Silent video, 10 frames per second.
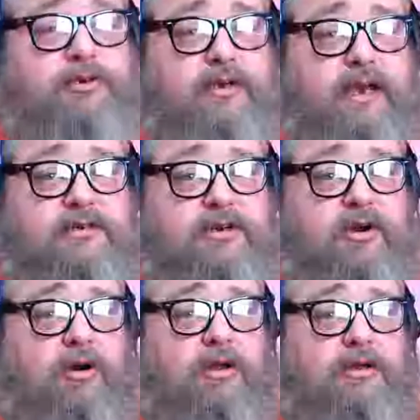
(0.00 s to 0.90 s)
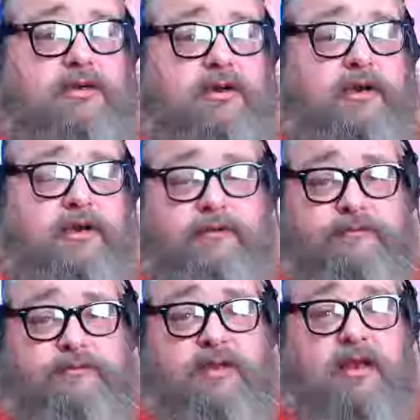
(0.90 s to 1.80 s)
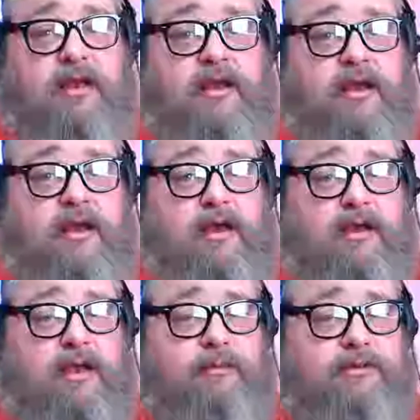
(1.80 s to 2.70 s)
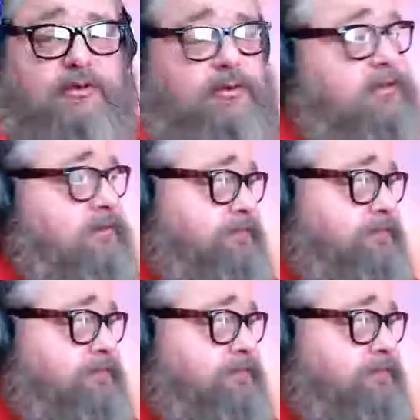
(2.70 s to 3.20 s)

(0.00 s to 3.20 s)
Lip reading: guest, Carla Cook, coming to us.